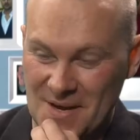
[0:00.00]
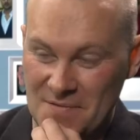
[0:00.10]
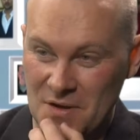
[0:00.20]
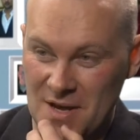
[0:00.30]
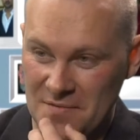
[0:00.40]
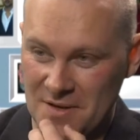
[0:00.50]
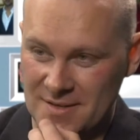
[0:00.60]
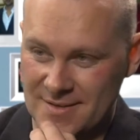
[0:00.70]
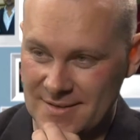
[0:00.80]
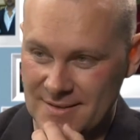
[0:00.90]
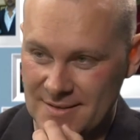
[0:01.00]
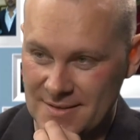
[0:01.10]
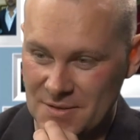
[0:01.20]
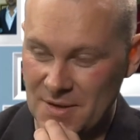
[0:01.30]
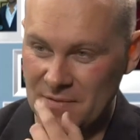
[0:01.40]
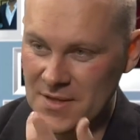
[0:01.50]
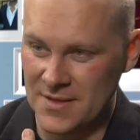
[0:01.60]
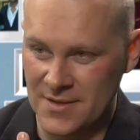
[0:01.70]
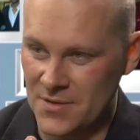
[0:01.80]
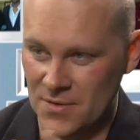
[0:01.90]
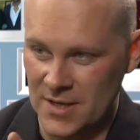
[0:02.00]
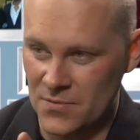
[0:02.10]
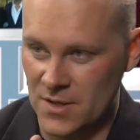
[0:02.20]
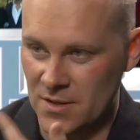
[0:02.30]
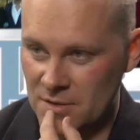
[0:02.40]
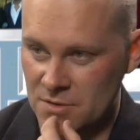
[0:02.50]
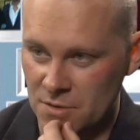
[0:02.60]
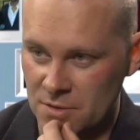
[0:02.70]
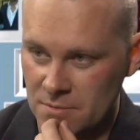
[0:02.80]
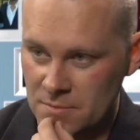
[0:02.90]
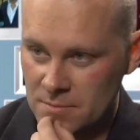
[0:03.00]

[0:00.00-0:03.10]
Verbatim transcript: have you ever, do you ever think that you'll get rid of this dude?